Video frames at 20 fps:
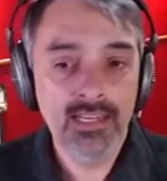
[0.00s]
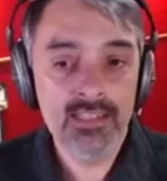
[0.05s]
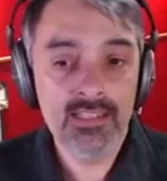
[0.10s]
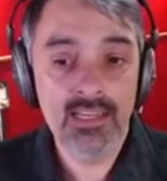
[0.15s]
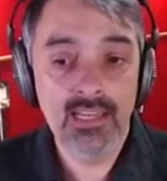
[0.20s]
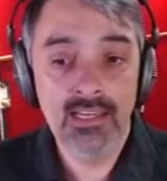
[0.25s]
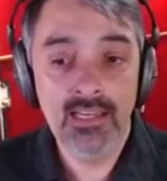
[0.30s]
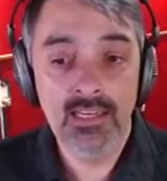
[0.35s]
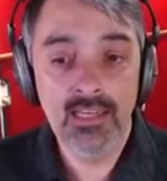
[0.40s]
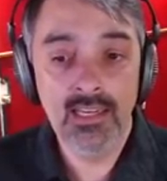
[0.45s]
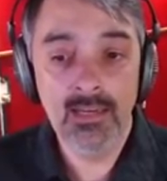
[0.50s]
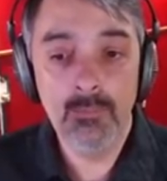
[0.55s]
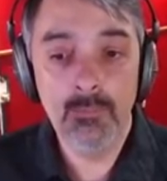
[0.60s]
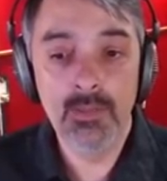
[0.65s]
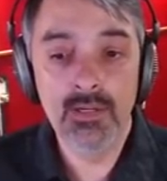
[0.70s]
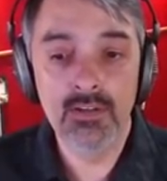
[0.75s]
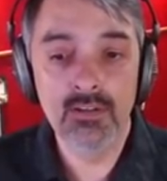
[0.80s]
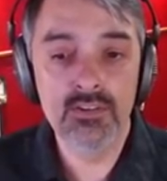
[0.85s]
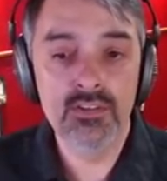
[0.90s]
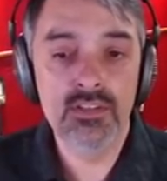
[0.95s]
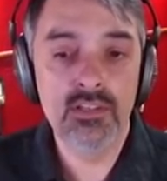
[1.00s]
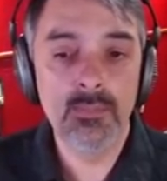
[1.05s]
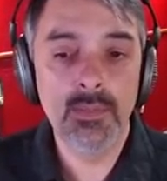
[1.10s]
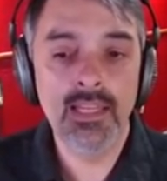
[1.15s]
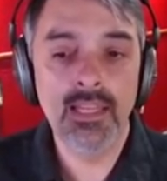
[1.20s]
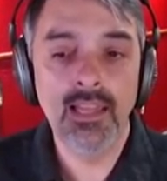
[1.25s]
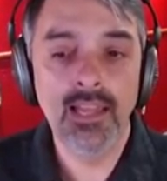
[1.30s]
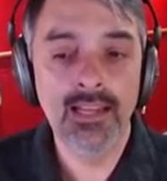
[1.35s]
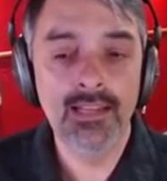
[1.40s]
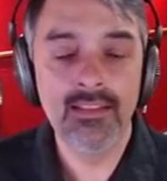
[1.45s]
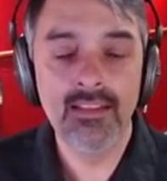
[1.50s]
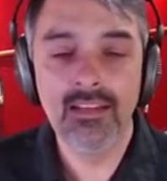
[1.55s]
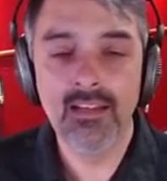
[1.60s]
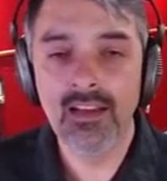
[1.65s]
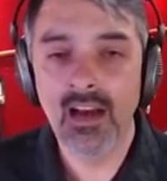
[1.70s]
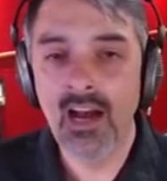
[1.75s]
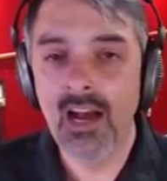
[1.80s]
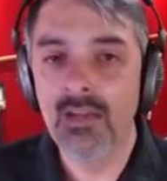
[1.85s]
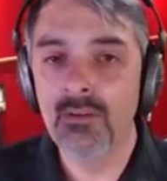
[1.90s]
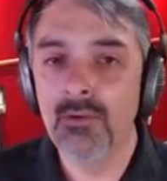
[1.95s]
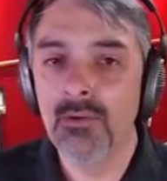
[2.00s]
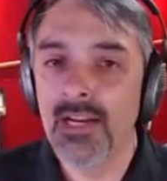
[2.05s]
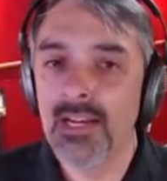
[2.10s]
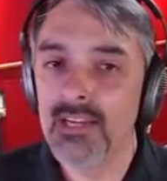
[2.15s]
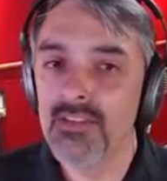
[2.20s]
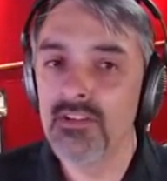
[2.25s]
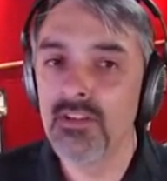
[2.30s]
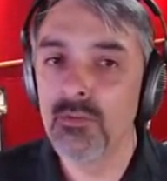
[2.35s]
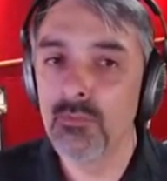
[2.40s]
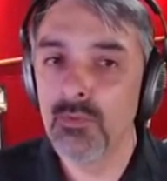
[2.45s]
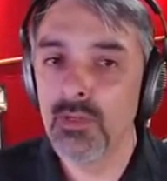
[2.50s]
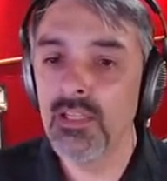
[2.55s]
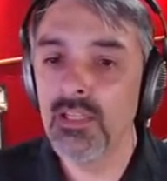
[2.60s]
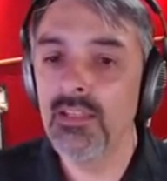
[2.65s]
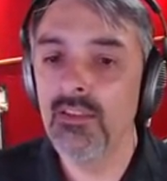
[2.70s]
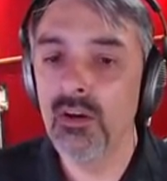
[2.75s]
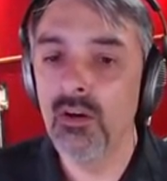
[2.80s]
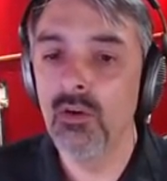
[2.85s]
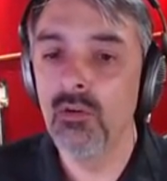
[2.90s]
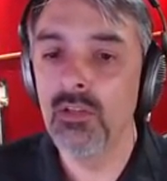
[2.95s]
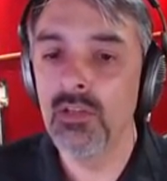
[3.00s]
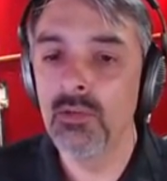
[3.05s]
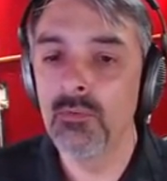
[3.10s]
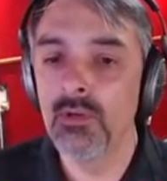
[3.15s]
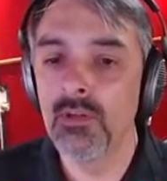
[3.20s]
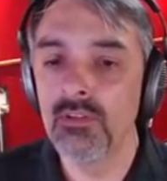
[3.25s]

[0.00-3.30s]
and it, it appears to be like the God rays are really the only real